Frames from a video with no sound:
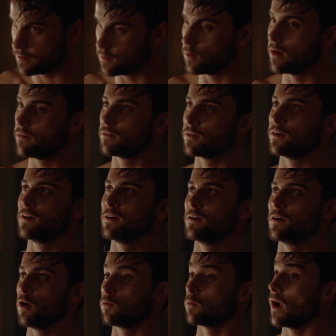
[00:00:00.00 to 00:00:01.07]
And
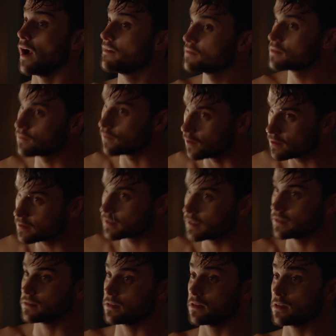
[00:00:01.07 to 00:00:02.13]
whoever arrives first
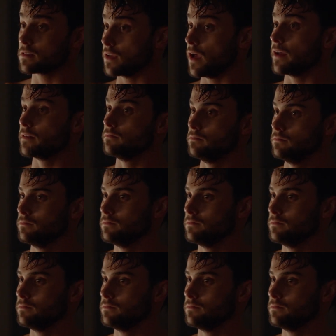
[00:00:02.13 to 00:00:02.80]
gets to decide.